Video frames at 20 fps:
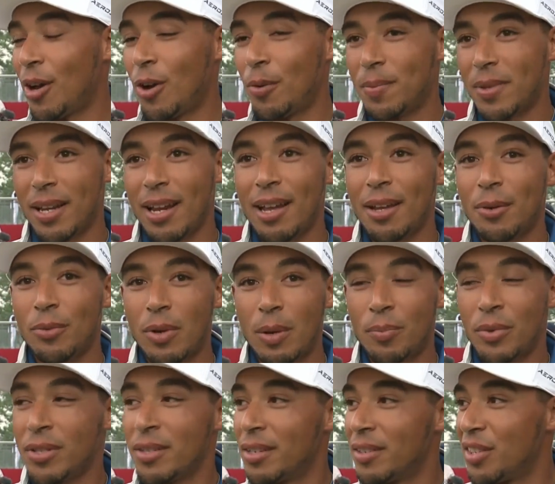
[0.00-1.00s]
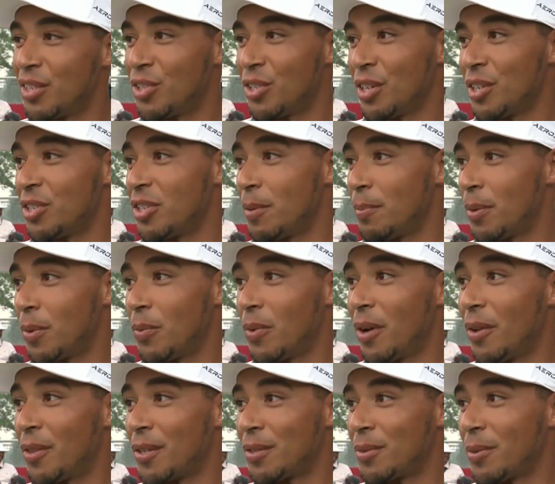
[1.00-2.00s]
hope that I can represent the John Shippen well
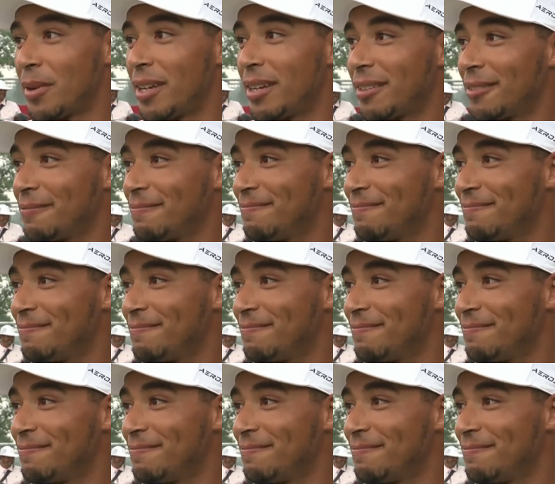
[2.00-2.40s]
this week.